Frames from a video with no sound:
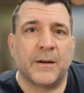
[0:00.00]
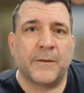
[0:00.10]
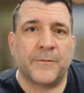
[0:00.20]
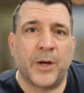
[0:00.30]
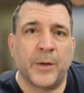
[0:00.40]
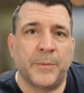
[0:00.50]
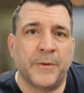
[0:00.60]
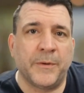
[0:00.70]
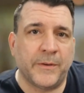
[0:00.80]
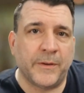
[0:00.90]
from
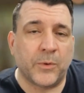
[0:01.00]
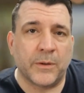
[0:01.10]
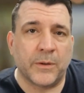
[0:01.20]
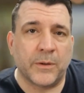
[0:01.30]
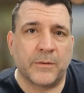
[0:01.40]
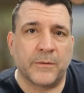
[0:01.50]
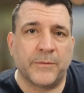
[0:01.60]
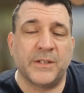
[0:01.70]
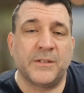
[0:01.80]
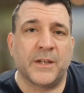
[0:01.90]
IPv4 to
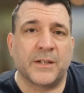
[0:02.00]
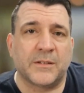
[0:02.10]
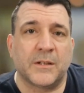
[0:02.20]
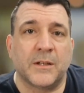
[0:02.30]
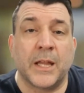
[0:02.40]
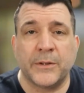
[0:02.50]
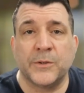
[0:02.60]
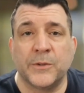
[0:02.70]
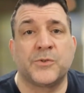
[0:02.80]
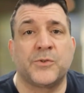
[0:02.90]
V6 and allowing
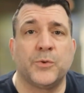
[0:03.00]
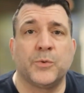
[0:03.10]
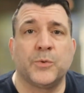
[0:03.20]
those two